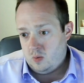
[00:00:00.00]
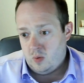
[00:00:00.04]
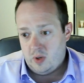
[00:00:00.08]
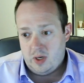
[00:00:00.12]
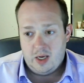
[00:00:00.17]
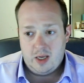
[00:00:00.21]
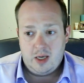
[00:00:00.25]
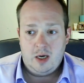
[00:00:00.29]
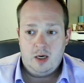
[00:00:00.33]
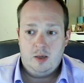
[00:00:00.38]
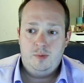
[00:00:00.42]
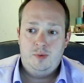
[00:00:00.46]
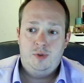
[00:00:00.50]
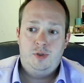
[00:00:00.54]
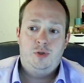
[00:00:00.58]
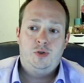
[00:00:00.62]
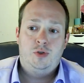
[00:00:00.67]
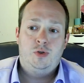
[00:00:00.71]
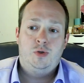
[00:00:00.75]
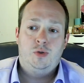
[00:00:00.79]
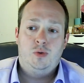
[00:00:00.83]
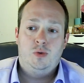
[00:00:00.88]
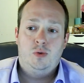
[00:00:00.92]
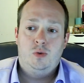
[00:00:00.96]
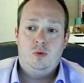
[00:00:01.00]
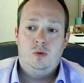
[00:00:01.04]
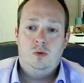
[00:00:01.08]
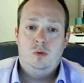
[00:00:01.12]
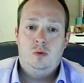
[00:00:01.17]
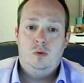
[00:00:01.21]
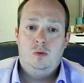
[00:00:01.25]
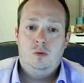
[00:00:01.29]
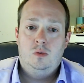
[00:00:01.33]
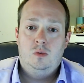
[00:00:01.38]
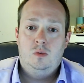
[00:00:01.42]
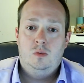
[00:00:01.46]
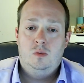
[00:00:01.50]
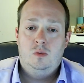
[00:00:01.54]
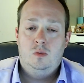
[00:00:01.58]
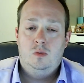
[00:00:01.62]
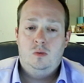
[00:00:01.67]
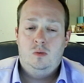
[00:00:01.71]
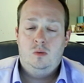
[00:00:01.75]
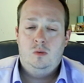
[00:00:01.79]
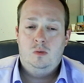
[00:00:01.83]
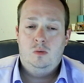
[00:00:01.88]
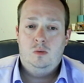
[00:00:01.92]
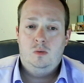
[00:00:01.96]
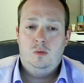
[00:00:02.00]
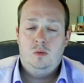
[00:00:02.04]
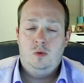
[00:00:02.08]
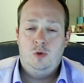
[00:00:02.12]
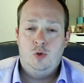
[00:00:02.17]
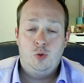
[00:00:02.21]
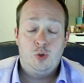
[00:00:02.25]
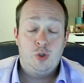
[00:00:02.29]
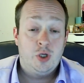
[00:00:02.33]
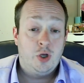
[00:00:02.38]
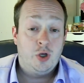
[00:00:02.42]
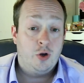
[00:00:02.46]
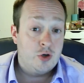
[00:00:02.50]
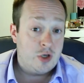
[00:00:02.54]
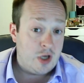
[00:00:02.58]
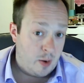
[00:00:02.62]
When it comes to losing